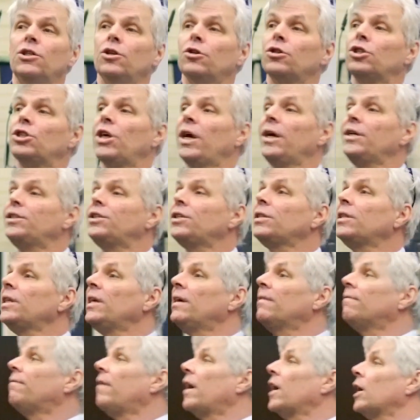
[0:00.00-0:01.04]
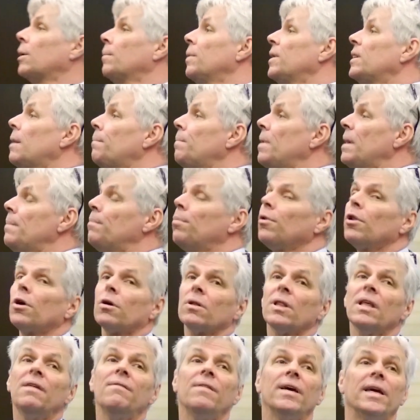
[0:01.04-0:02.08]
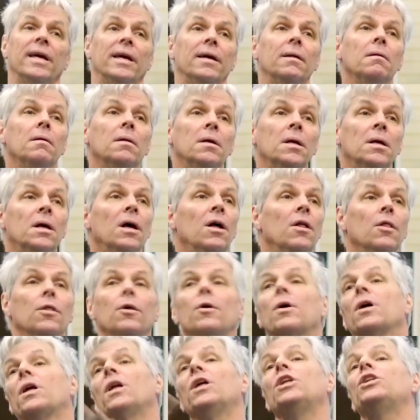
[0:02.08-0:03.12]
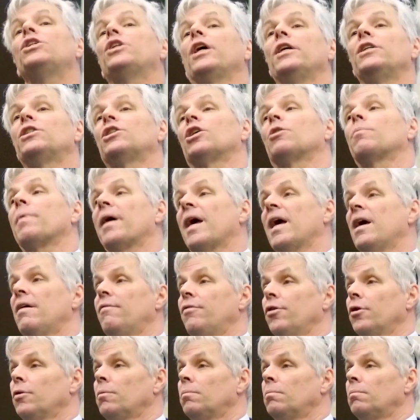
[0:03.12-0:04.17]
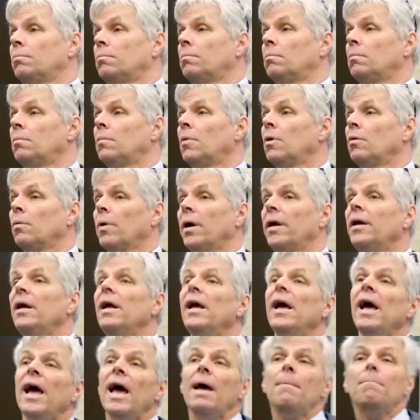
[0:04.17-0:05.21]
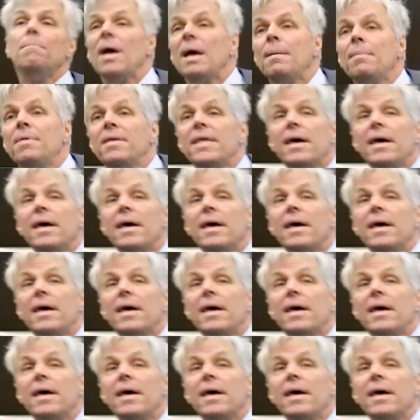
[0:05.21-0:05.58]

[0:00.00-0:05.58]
you're changing the environment that people are living in, they're going to change their behavior. Right? And maybe